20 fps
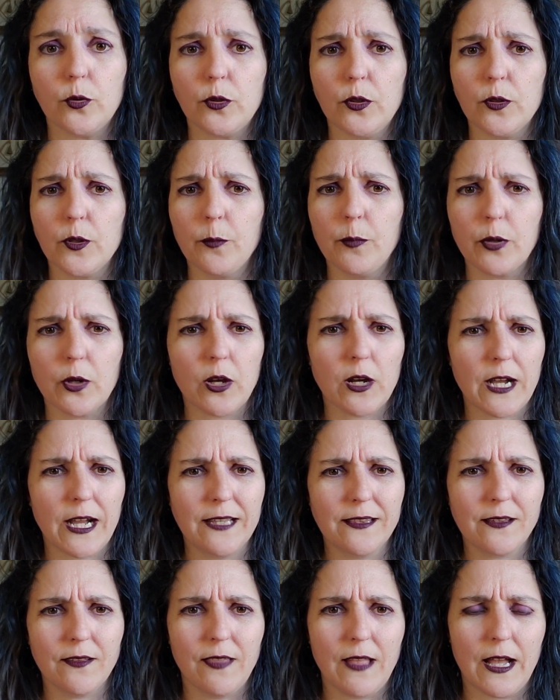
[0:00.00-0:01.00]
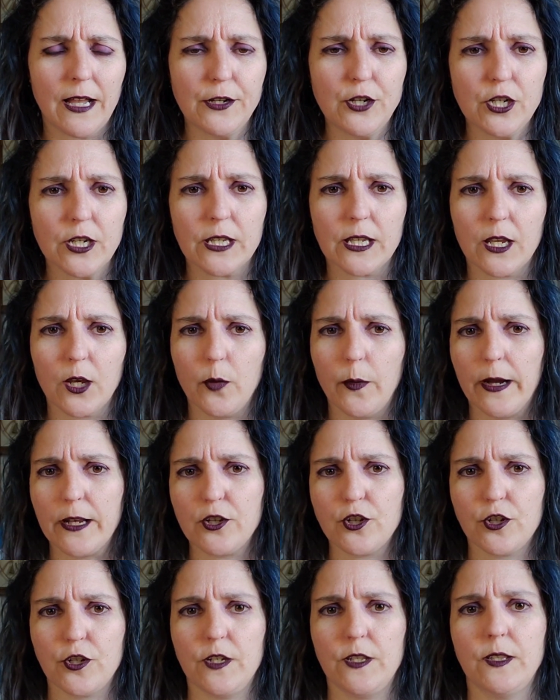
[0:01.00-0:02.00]
You can put all kinds of logic and
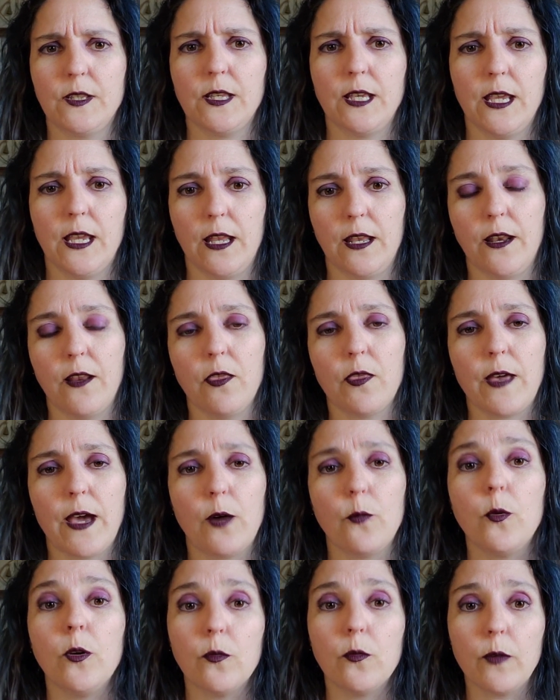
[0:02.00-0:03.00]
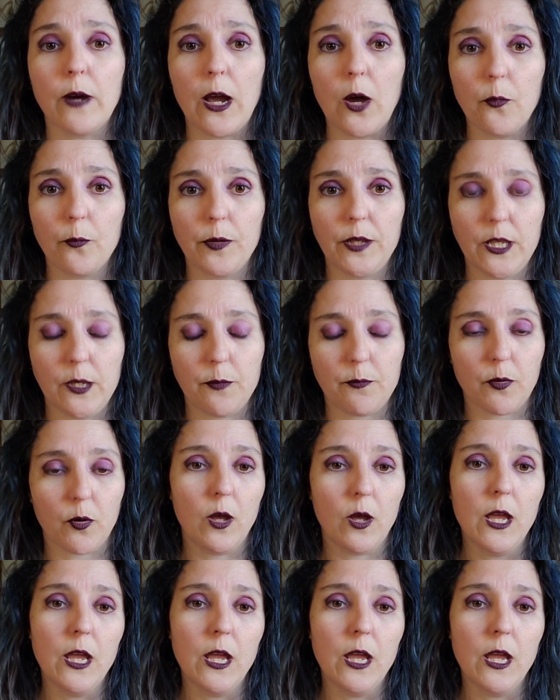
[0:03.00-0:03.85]
questions in that will route people